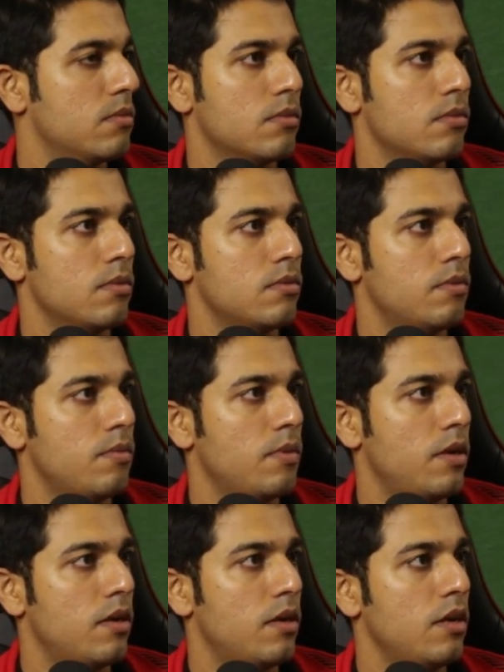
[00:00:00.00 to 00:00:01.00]
It's
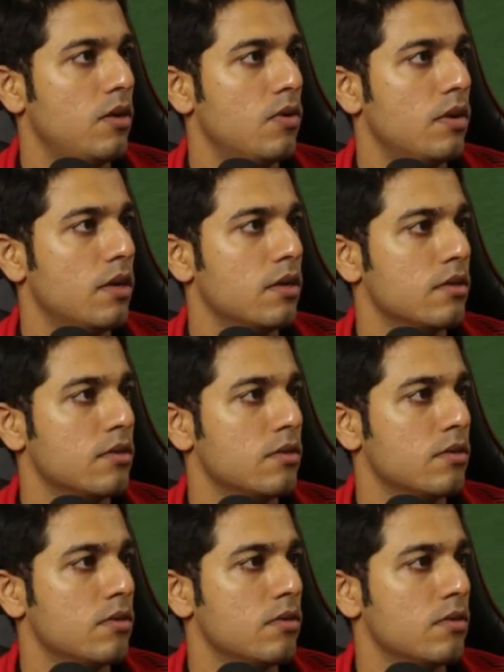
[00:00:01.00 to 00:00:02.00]
apparently loading.
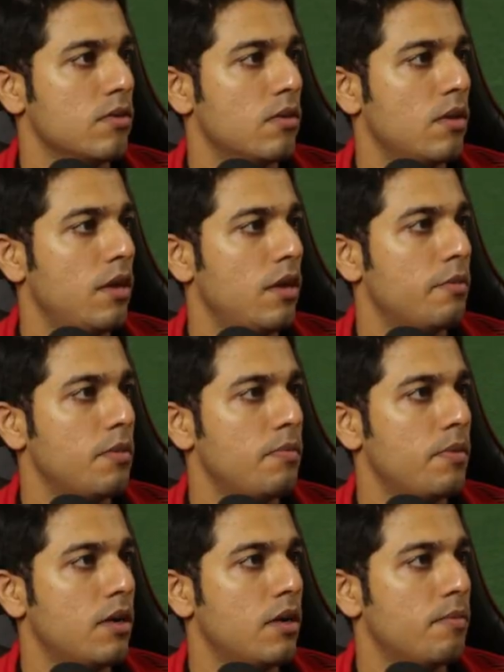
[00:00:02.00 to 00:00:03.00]
So let me
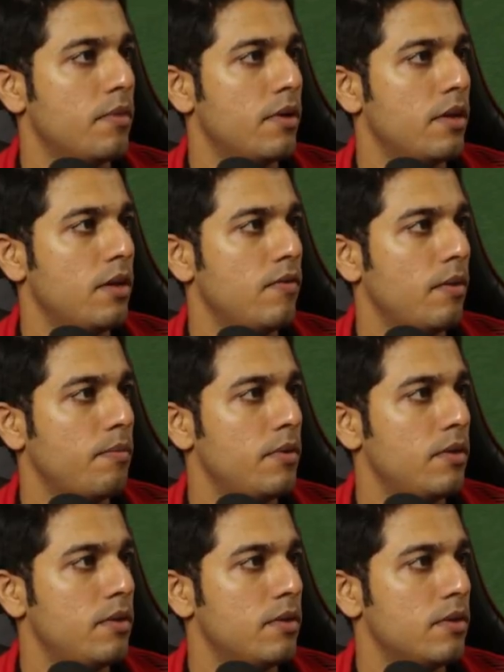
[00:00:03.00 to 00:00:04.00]
pick up any
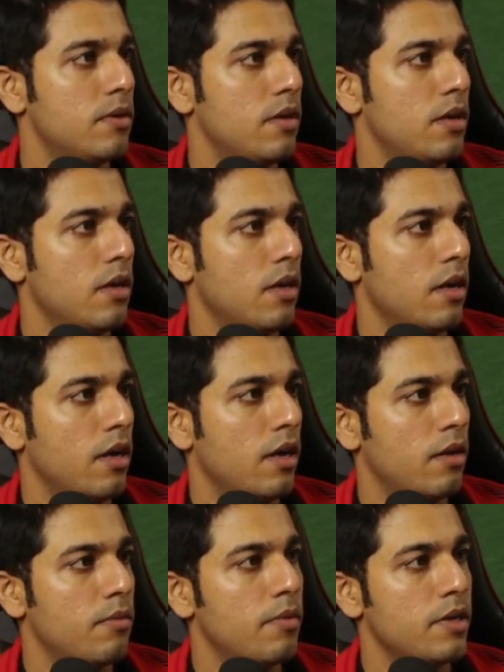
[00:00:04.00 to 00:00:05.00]
weapon. And
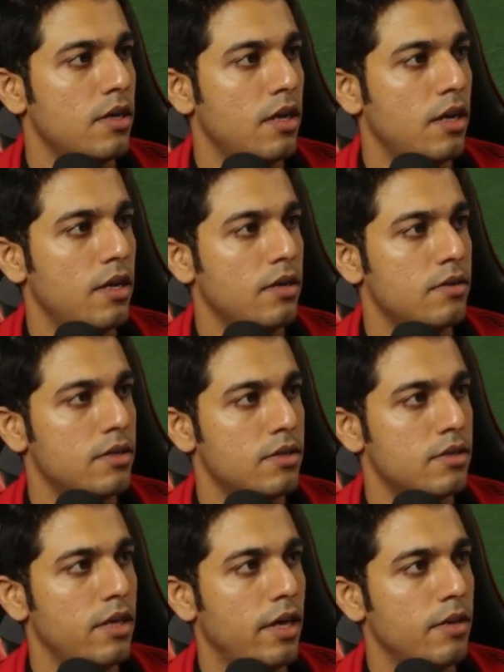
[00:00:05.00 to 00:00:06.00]
basically, this is
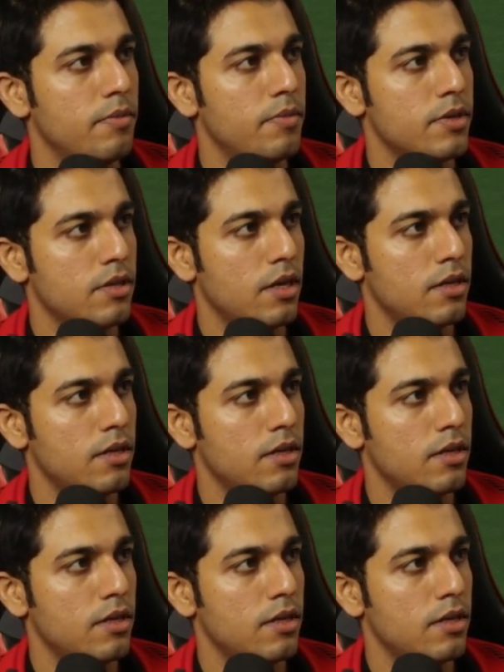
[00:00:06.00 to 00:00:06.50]
the NPC, and